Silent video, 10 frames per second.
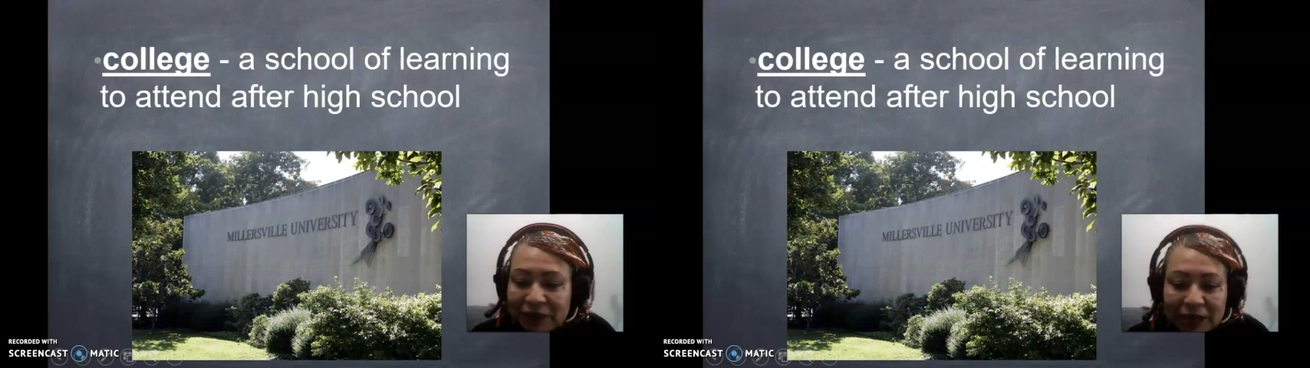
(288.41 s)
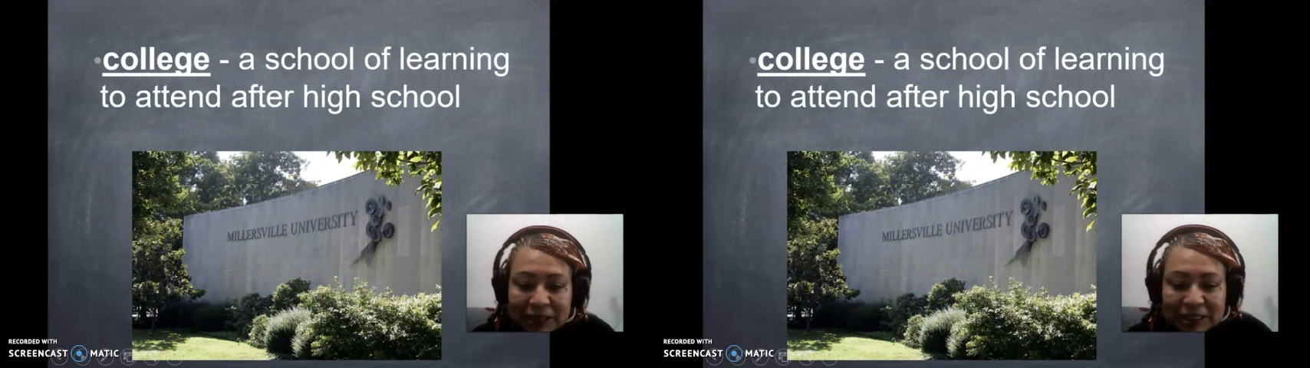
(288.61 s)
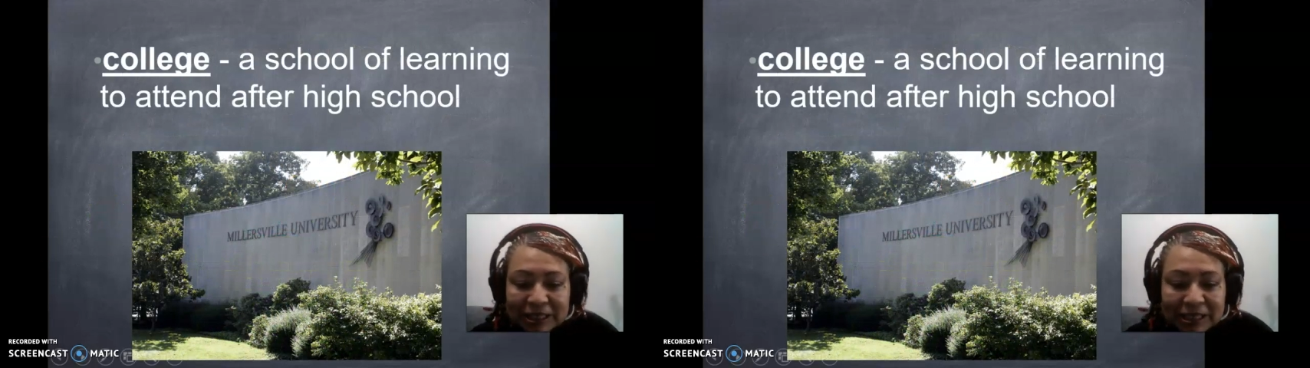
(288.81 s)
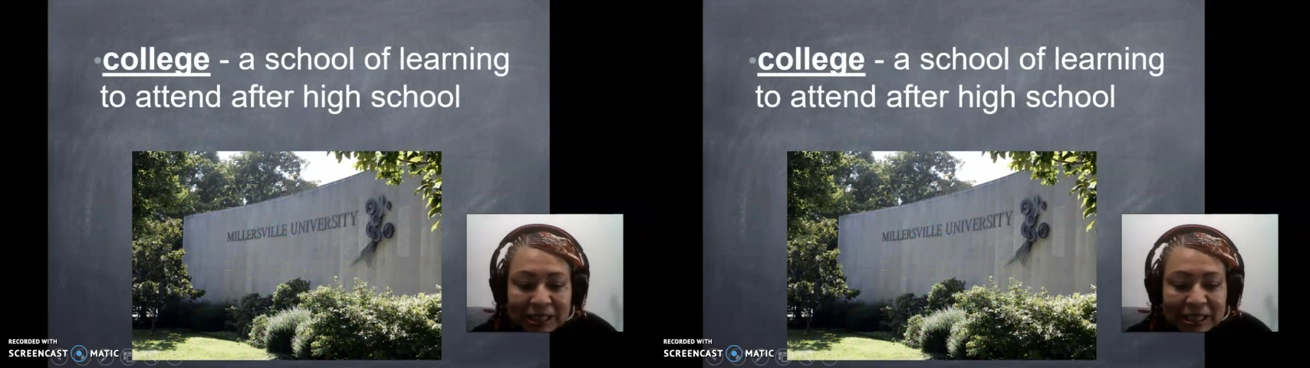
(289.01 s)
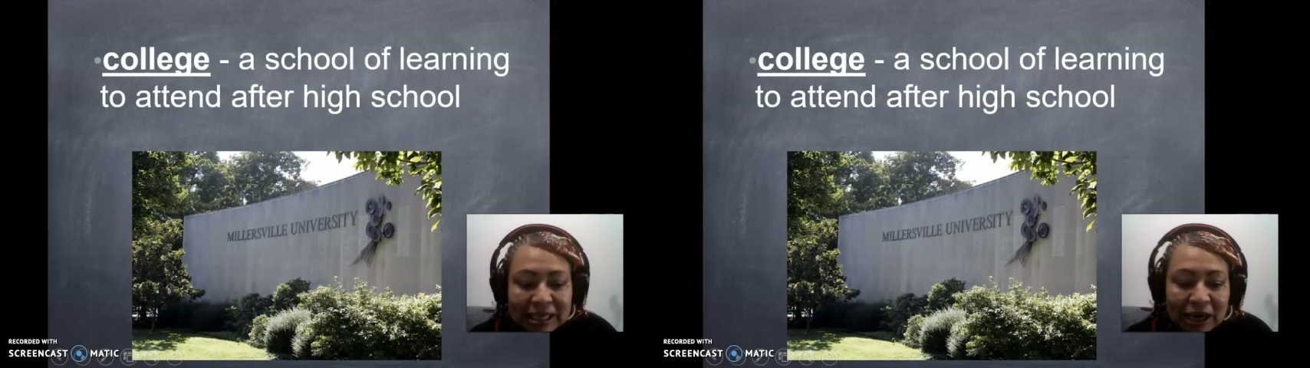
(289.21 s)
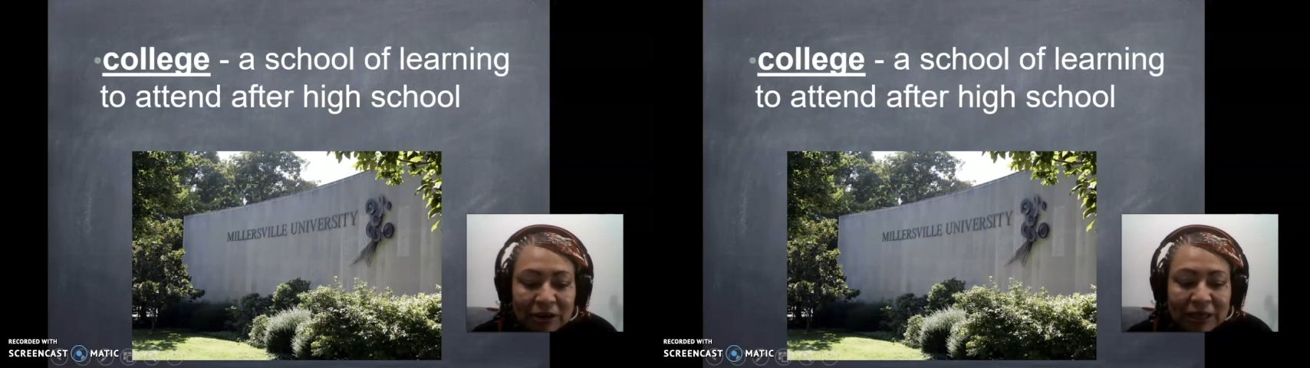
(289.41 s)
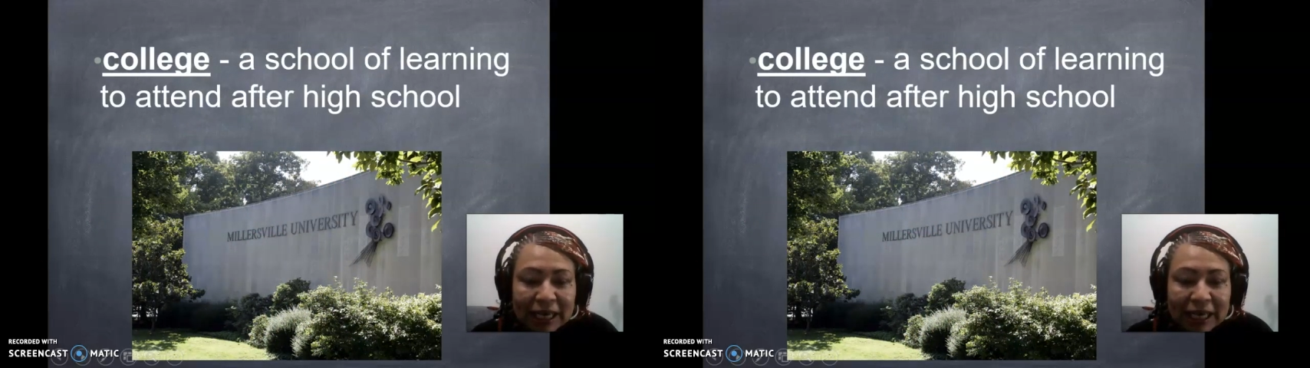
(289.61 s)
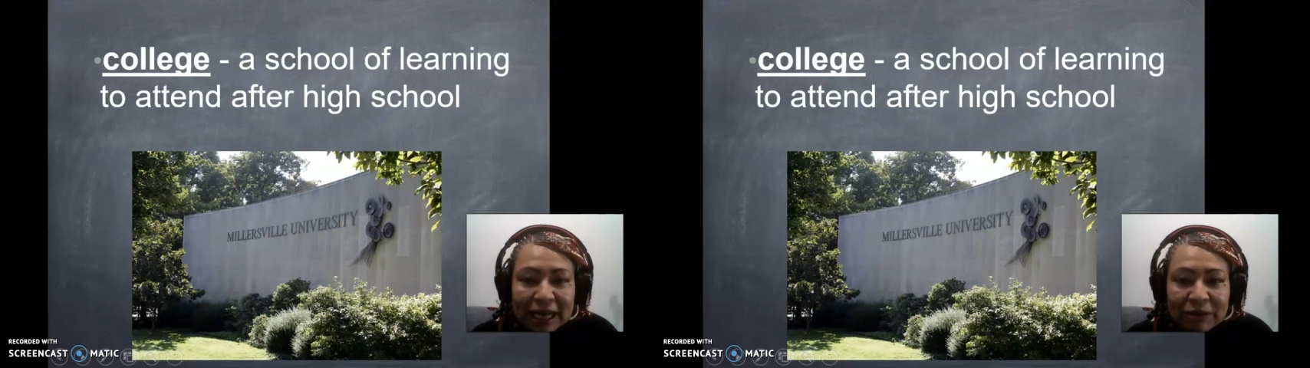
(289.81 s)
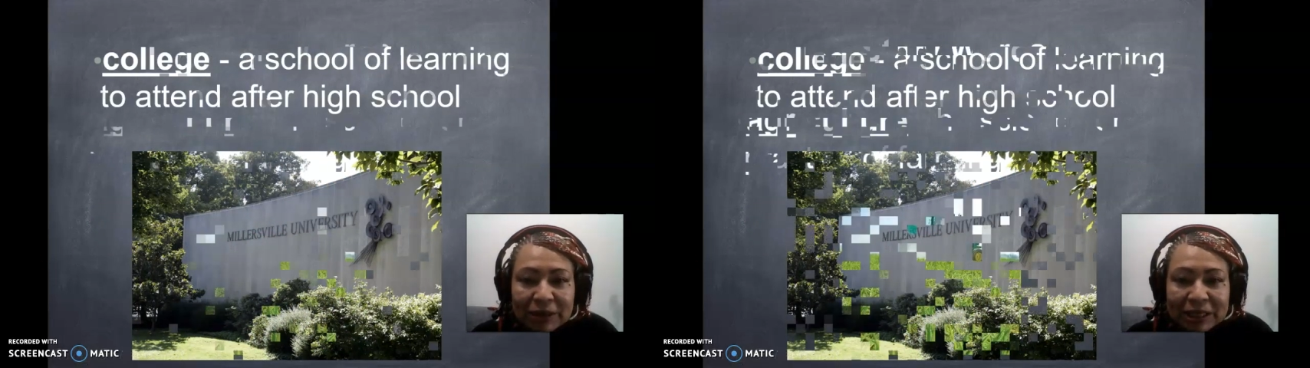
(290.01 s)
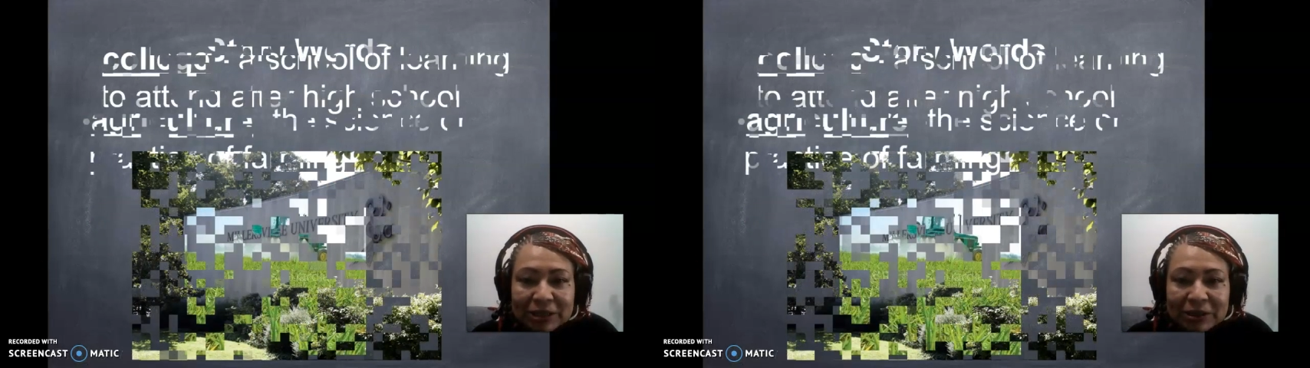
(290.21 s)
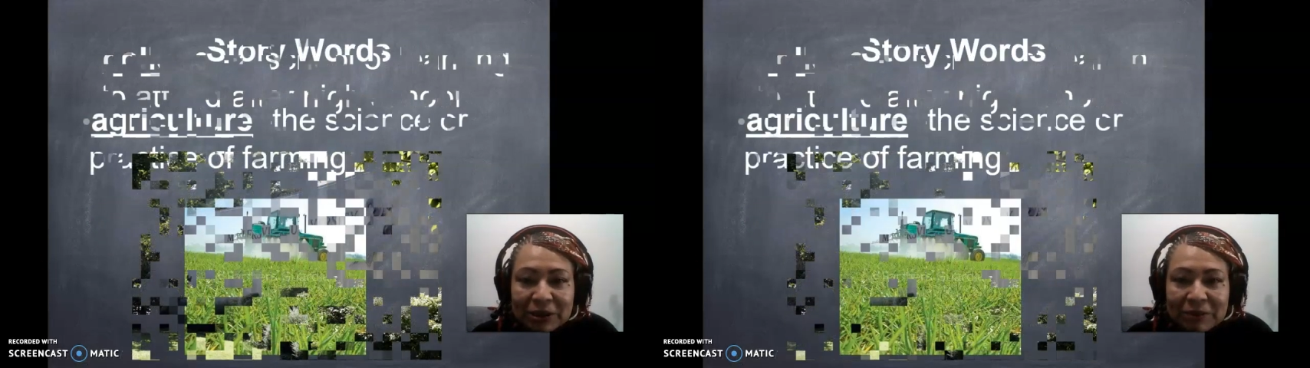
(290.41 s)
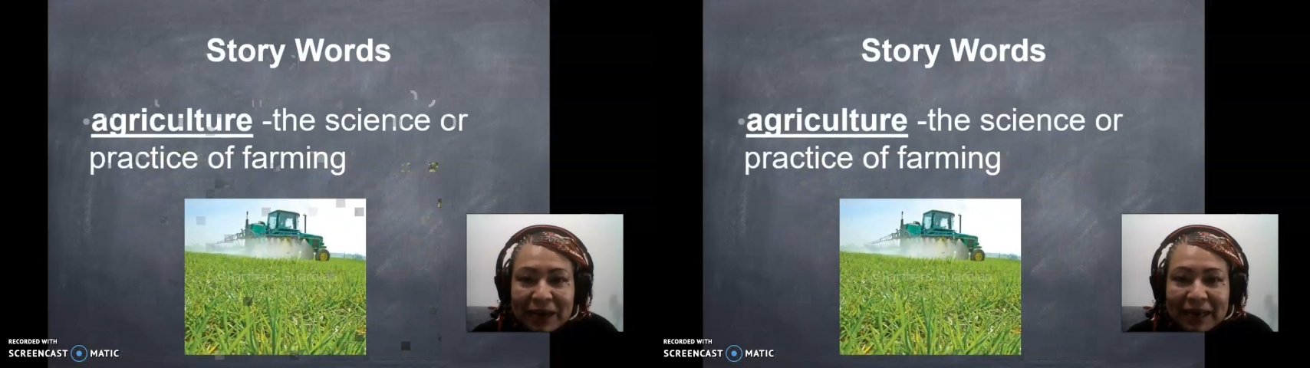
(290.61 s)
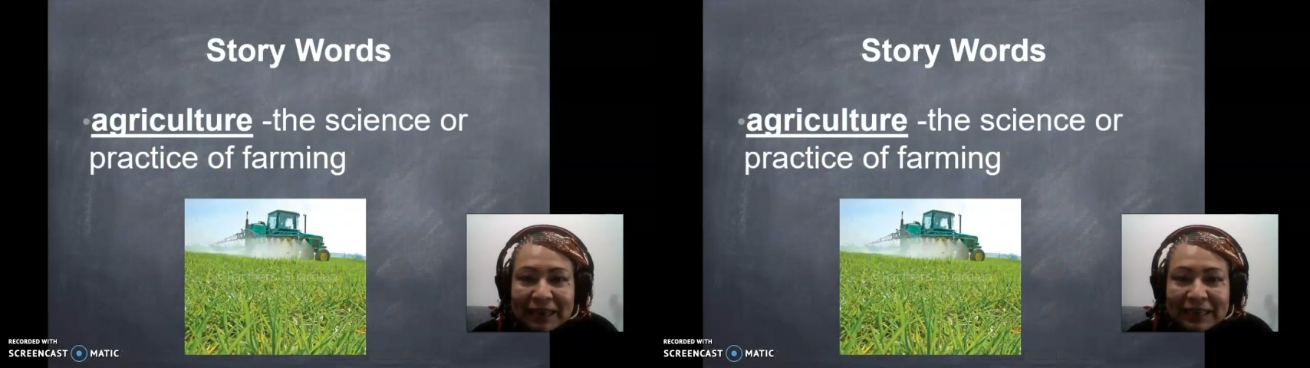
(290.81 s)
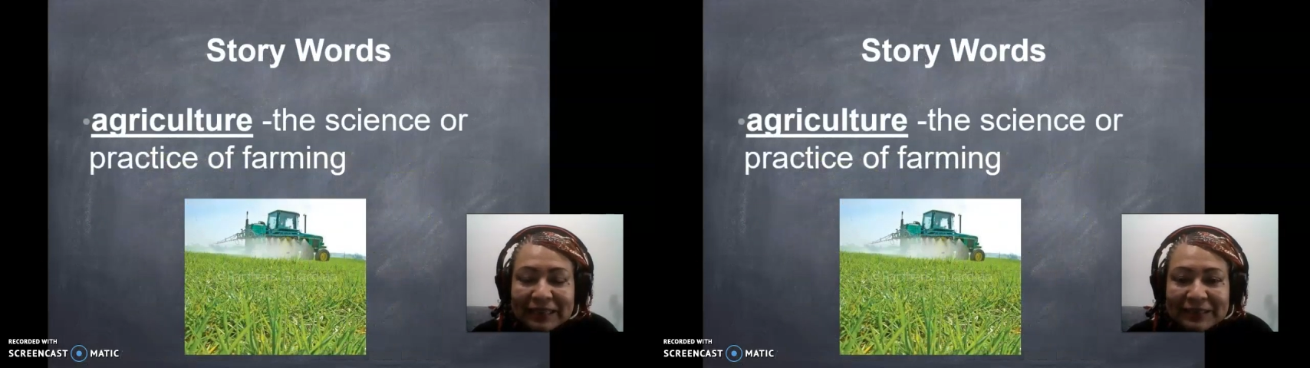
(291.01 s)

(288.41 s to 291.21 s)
fast. Okay, I wanted to go back.